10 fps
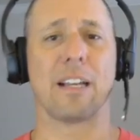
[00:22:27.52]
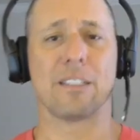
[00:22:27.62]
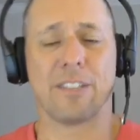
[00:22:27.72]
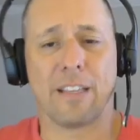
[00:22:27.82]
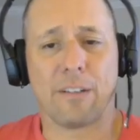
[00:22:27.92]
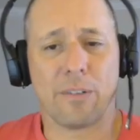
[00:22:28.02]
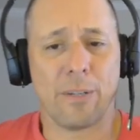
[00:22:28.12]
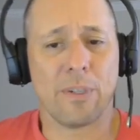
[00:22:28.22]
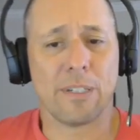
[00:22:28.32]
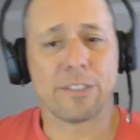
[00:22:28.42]
So they
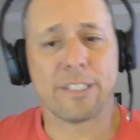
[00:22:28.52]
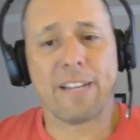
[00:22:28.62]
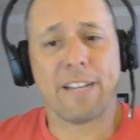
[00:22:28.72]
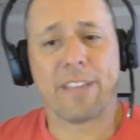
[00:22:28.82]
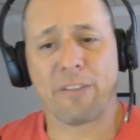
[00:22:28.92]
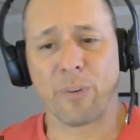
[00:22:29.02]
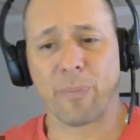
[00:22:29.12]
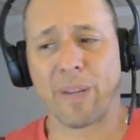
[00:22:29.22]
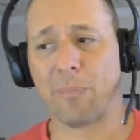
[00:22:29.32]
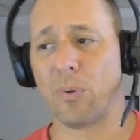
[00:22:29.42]
really wanted to save that for
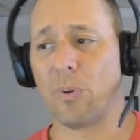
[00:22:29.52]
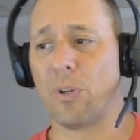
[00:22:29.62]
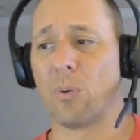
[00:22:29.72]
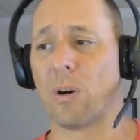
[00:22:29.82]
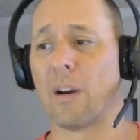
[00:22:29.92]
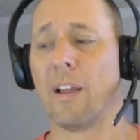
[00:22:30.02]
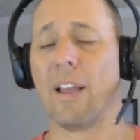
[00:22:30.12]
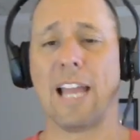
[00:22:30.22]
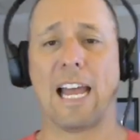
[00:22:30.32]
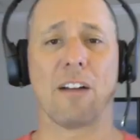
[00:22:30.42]
people who were
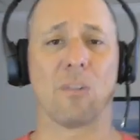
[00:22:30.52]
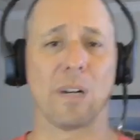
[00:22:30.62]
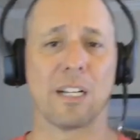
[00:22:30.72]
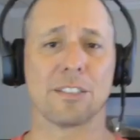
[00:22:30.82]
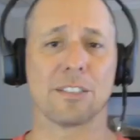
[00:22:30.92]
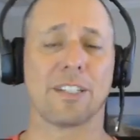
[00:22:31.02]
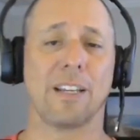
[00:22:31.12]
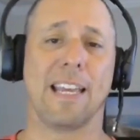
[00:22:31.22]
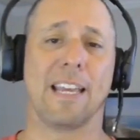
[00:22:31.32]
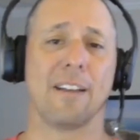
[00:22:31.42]
at risk
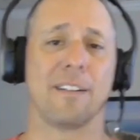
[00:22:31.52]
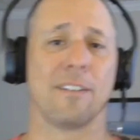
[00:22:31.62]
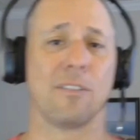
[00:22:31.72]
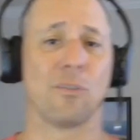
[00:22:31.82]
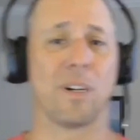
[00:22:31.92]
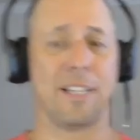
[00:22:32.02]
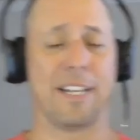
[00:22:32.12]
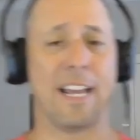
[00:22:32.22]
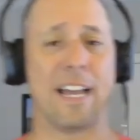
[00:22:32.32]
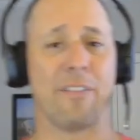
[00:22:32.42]
and
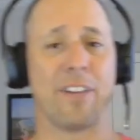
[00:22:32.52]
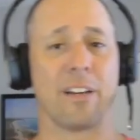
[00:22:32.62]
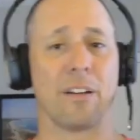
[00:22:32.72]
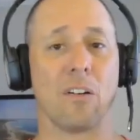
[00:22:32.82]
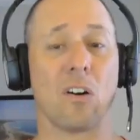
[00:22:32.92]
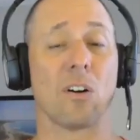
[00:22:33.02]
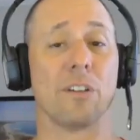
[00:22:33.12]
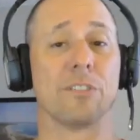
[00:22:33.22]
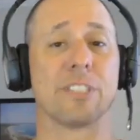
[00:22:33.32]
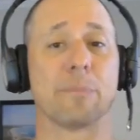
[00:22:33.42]
really having
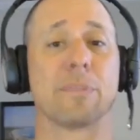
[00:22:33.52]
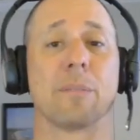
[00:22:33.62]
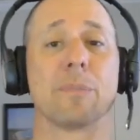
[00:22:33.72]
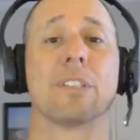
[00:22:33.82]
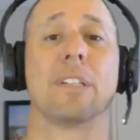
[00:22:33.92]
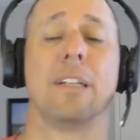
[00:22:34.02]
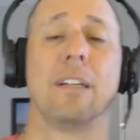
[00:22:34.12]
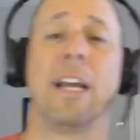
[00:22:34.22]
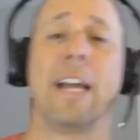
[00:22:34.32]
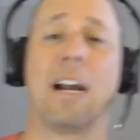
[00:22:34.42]
hard symptoms.
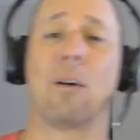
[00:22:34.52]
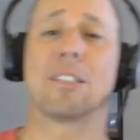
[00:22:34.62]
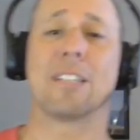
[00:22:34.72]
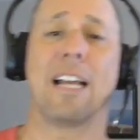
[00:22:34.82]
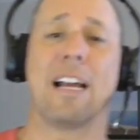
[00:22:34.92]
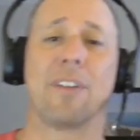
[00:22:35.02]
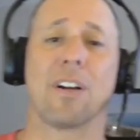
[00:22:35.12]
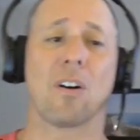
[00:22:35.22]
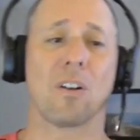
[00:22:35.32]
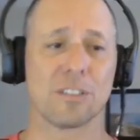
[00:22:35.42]
And I wasn't having
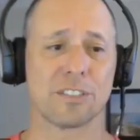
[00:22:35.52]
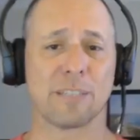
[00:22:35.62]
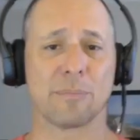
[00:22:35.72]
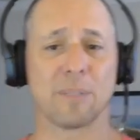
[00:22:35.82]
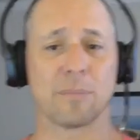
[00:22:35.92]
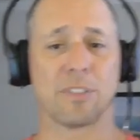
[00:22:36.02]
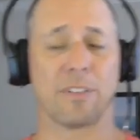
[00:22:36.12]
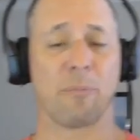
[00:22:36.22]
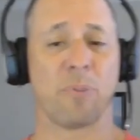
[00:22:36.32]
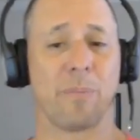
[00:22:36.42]
hard symptoms, so
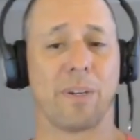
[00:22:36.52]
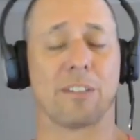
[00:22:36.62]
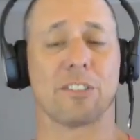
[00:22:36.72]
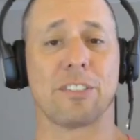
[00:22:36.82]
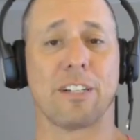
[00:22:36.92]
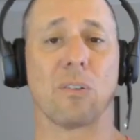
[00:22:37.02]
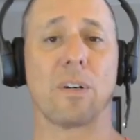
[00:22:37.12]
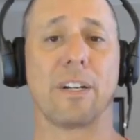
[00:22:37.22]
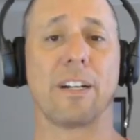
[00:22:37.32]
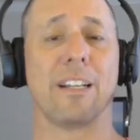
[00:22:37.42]
they put me on a
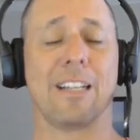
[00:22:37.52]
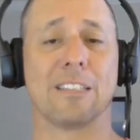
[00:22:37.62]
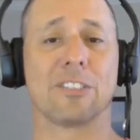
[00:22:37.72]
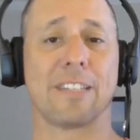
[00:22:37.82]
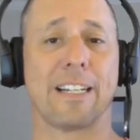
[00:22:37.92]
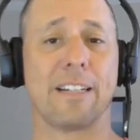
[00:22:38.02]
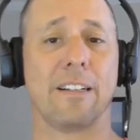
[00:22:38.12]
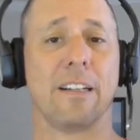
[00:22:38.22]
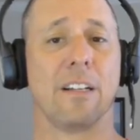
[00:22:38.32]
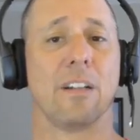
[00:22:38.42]
steroid
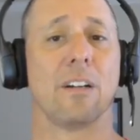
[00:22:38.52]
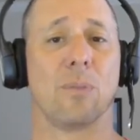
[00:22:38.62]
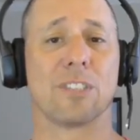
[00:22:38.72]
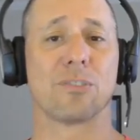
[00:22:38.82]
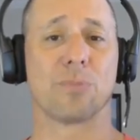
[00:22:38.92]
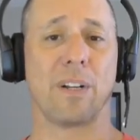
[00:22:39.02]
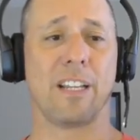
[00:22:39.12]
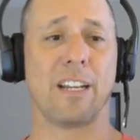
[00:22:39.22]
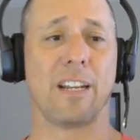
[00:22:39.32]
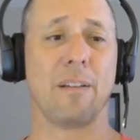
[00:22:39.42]
instead, which
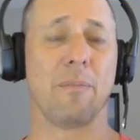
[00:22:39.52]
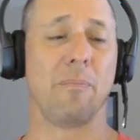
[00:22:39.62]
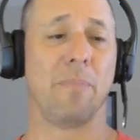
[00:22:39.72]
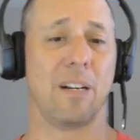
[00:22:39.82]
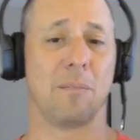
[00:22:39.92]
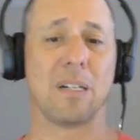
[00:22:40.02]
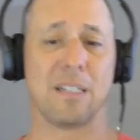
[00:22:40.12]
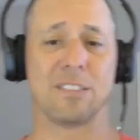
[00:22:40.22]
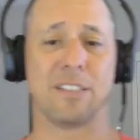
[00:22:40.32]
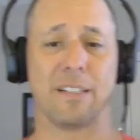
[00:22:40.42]
really
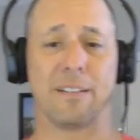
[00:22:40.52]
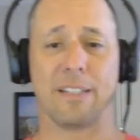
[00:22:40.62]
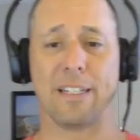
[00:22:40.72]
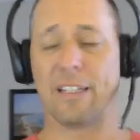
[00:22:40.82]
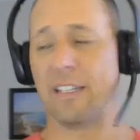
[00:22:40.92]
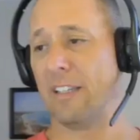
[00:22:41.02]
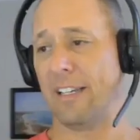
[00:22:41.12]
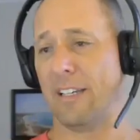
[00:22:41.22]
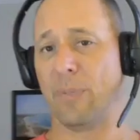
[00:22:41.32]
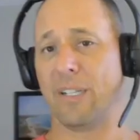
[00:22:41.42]
minimized it, I think,
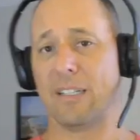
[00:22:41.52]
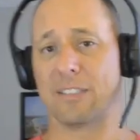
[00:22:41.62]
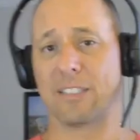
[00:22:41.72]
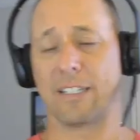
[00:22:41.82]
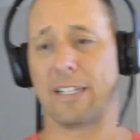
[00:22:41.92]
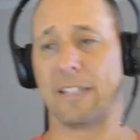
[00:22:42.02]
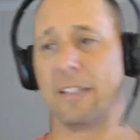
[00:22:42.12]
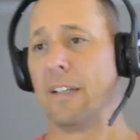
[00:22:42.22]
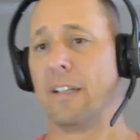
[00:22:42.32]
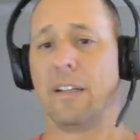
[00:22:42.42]
because
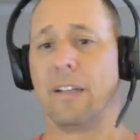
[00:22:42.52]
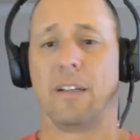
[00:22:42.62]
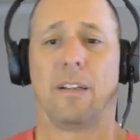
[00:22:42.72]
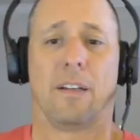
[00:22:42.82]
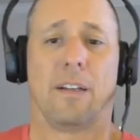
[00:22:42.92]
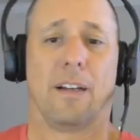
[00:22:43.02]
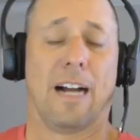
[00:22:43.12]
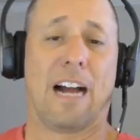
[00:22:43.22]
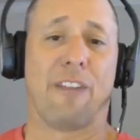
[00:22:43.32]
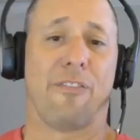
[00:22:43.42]

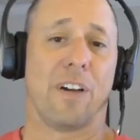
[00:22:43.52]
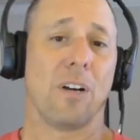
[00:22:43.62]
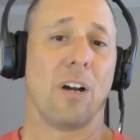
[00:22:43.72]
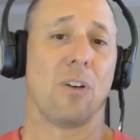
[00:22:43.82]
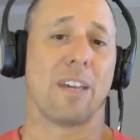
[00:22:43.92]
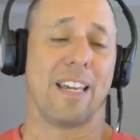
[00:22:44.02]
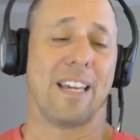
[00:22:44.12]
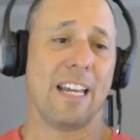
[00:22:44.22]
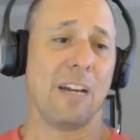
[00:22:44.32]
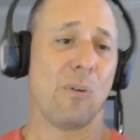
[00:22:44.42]
I felt
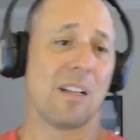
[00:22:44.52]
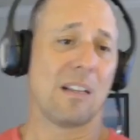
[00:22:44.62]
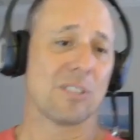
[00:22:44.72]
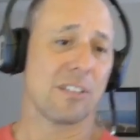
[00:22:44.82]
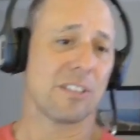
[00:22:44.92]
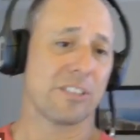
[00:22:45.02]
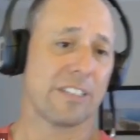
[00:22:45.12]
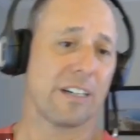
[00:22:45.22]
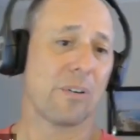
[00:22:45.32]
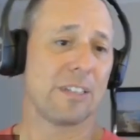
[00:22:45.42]
okay while I was on the
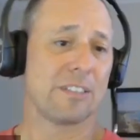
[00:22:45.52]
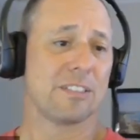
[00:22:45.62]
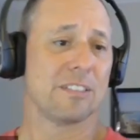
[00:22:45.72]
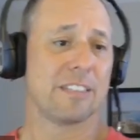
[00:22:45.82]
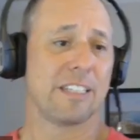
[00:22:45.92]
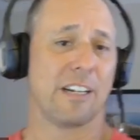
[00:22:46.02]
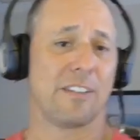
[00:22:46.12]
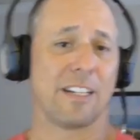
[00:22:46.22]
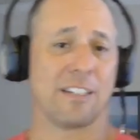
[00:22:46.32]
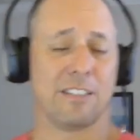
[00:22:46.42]
steroids,
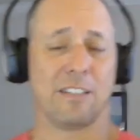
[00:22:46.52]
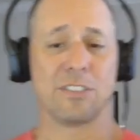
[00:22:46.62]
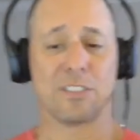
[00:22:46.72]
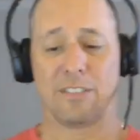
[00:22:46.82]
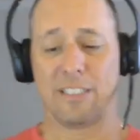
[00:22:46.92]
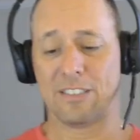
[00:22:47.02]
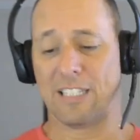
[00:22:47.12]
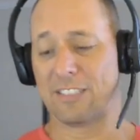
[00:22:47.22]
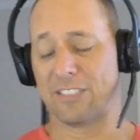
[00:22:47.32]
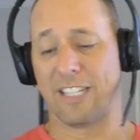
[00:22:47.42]
and it's
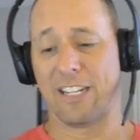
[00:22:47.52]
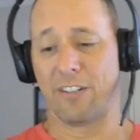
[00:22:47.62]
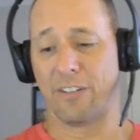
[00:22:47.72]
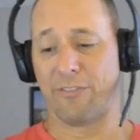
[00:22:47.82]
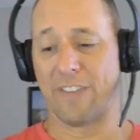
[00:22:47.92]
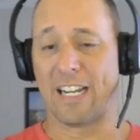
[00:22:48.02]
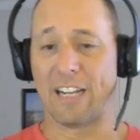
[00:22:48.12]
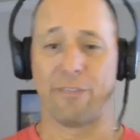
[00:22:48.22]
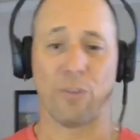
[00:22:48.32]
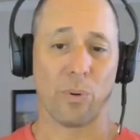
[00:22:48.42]
that standard
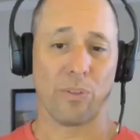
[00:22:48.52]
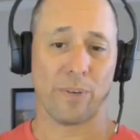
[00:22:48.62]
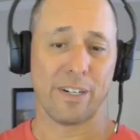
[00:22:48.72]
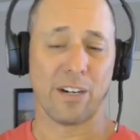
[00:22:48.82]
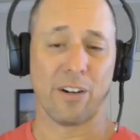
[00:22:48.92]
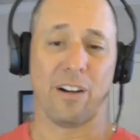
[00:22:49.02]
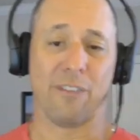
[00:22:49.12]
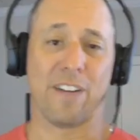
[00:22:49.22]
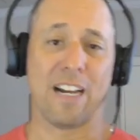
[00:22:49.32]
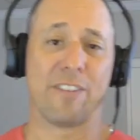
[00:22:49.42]
5, 4, 3, a
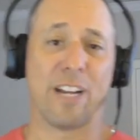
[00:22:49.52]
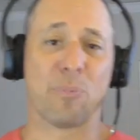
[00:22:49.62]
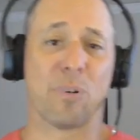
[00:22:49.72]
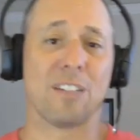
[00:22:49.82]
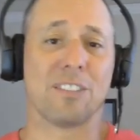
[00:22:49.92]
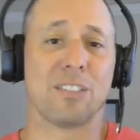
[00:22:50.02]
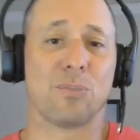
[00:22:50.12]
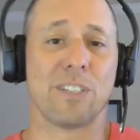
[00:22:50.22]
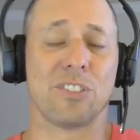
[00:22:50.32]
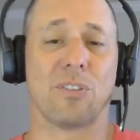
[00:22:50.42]
5-day process
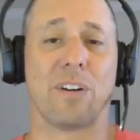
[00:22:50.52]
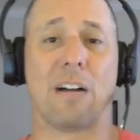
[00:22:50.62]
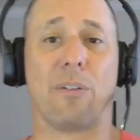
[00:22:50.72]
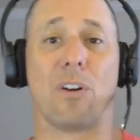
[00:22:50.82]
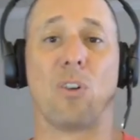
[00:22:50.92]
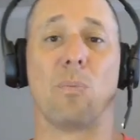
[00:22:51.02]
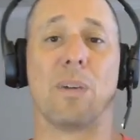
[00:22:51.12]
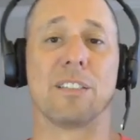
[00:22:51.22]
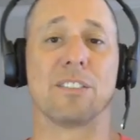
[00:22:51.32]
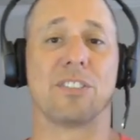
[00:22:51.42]
where you start out with a whole
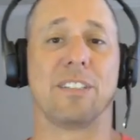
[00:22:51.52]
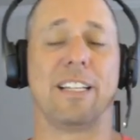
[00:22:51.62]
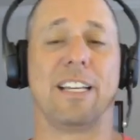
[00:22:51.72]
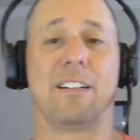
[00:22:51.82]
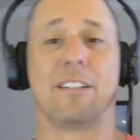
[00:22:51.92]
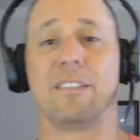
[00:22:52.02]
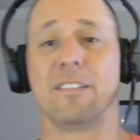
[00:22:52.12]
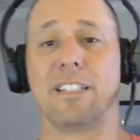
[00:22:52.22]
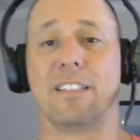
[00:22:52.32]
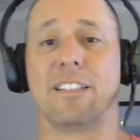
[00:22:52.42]
bunch and then
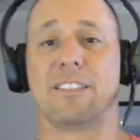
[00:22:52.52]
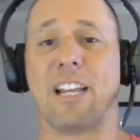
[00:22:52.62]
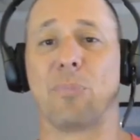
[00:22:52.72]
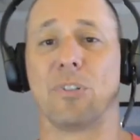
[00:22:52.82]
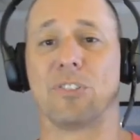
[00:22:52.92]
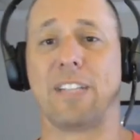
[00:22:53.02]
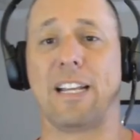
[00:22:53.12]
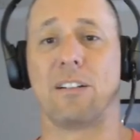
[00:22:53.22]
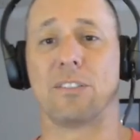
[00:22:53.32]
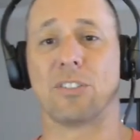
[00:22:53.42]
it tapers
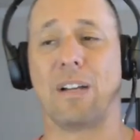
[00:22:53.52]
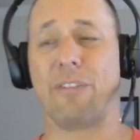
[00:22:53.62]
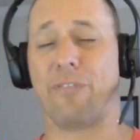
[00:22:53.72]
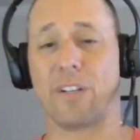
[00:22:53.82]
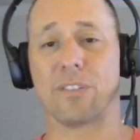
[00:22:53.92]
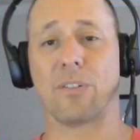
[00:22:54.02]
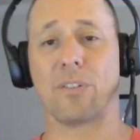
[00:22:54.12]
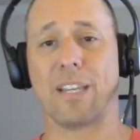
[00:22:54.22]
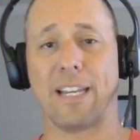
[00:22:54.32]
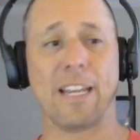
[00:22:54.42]
down. So I felt
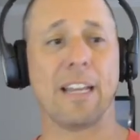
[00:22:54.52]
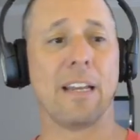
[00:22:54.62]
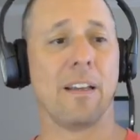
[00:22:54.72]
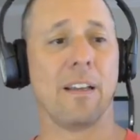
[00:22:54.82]
okay.